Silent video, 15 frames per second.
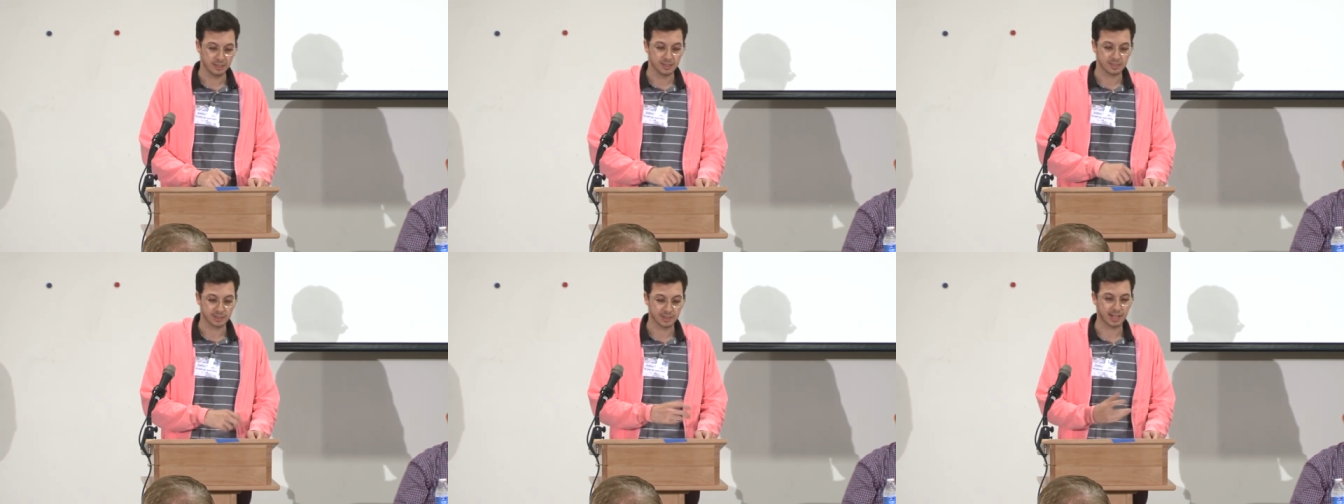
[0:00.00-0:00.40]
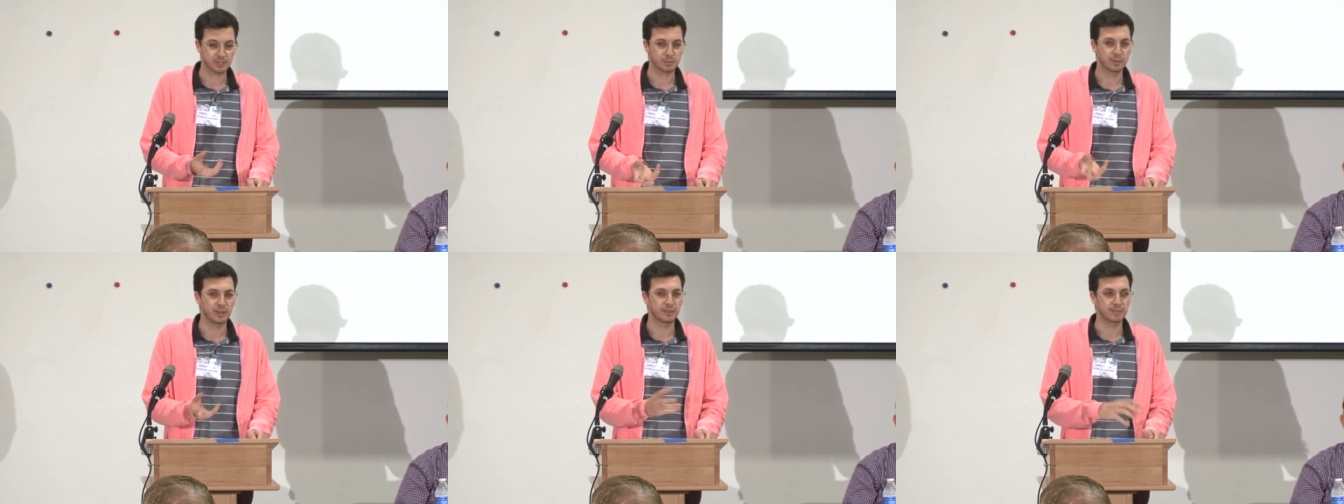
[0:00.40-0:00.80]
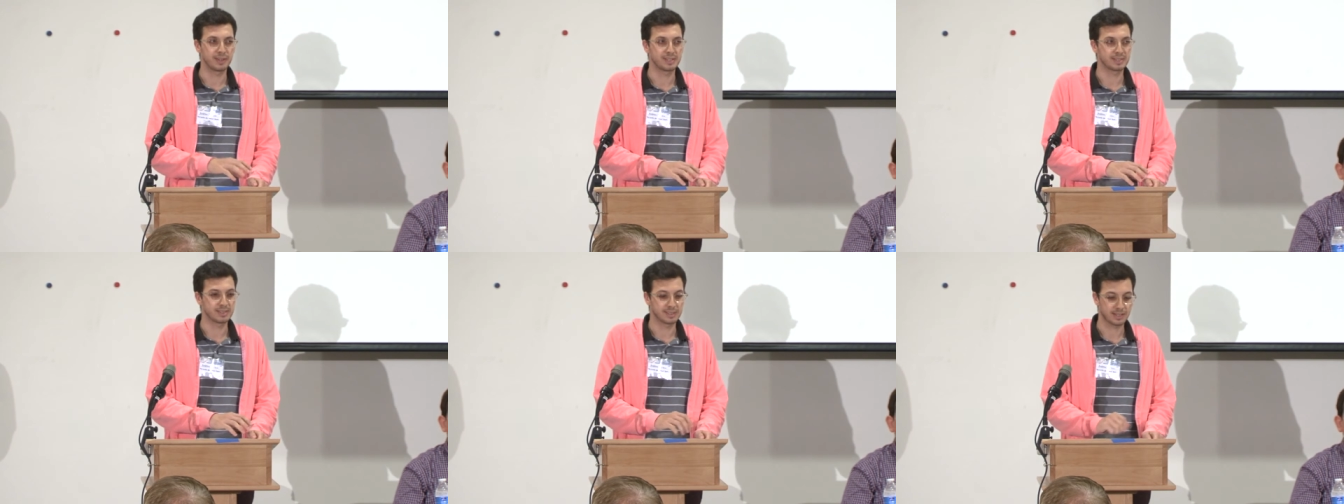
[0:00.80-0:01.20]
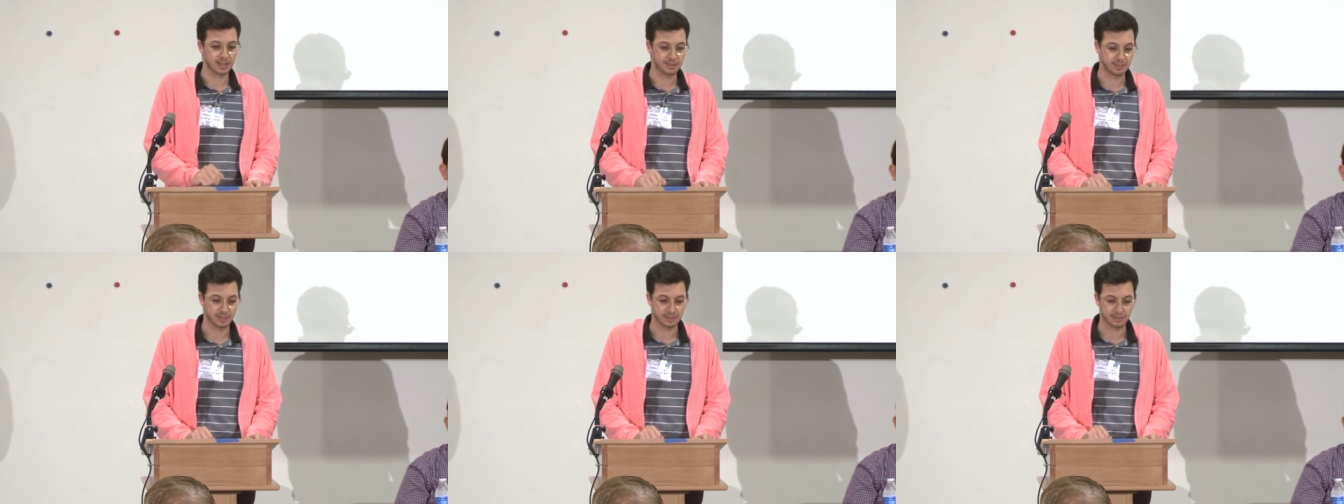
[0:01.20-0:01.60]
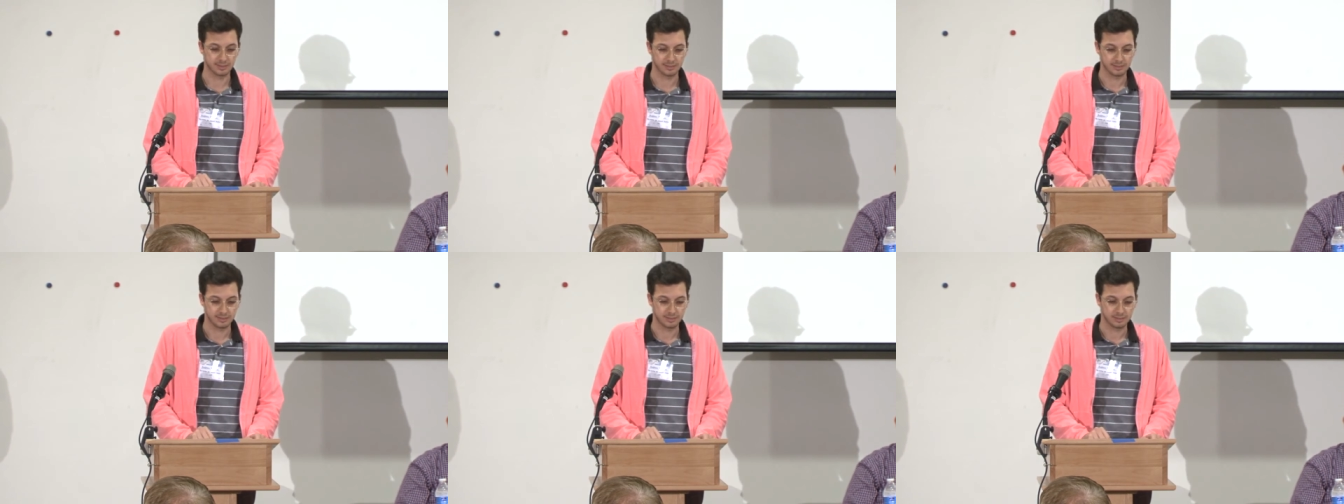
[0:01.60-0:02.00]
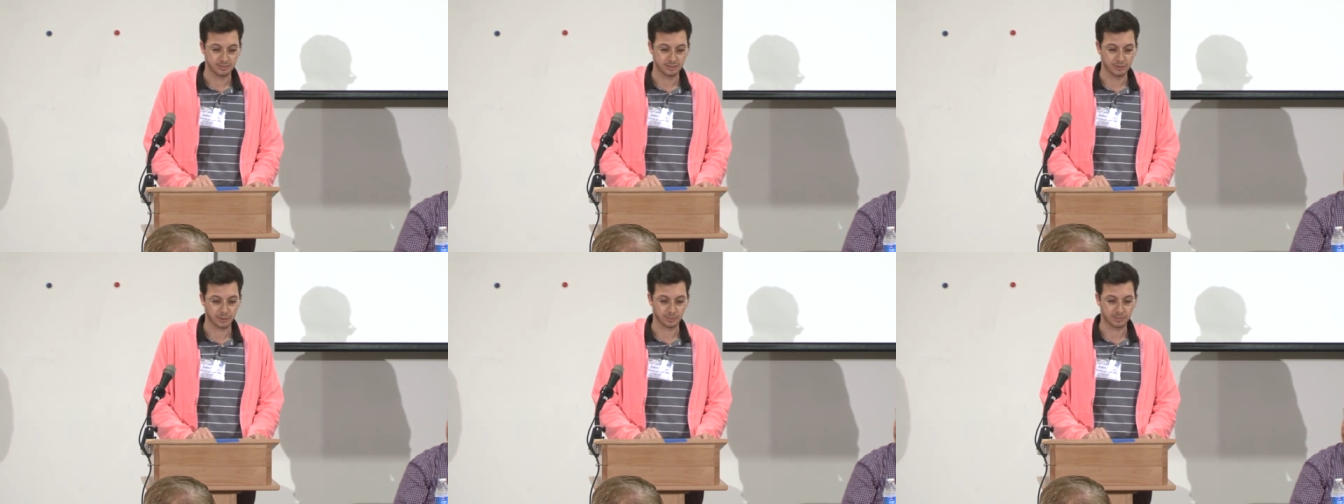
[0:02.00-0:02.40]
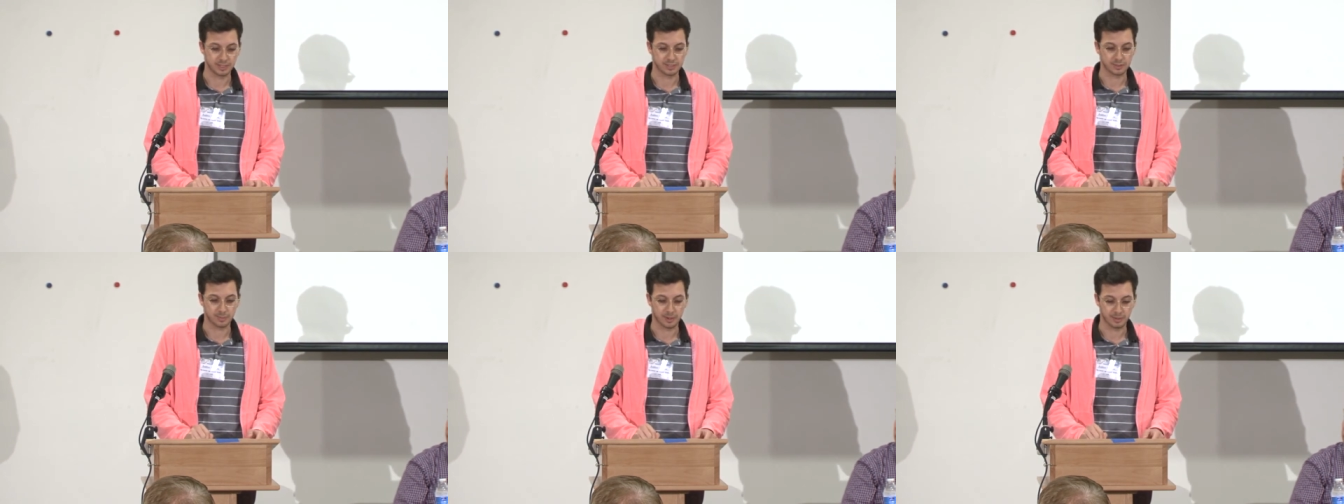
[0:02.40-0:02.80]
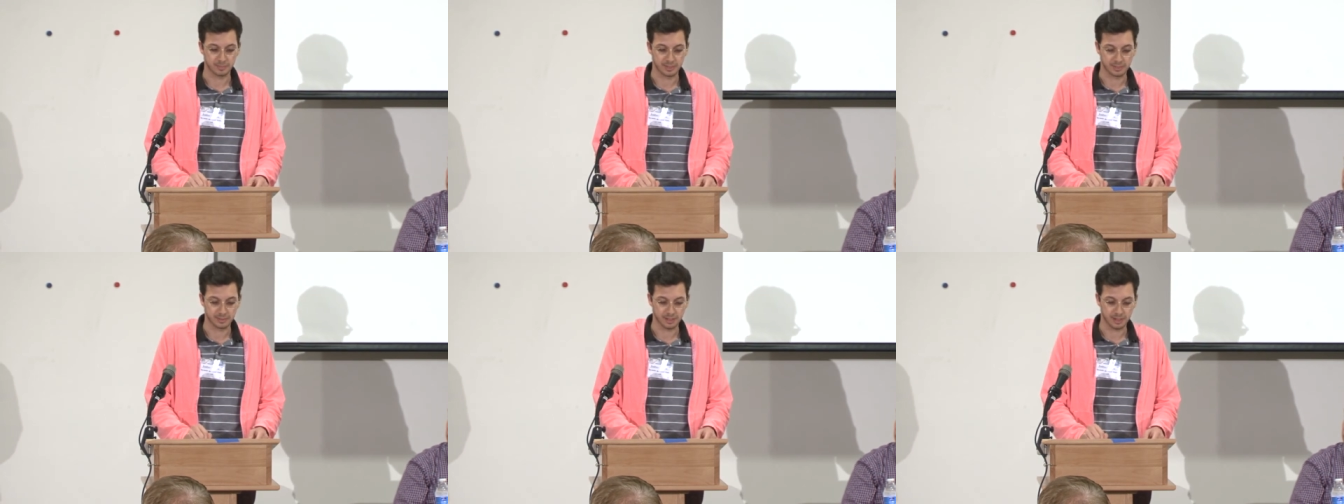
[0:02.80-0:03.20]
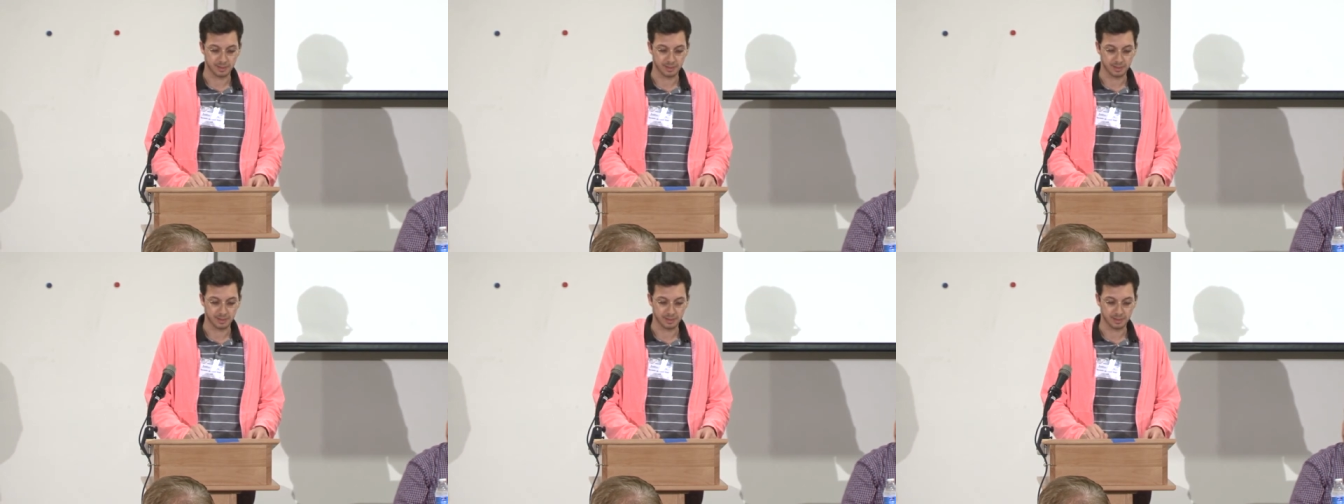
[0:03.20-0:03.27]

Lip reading: So that's one of the reasons that I think the New York Police Department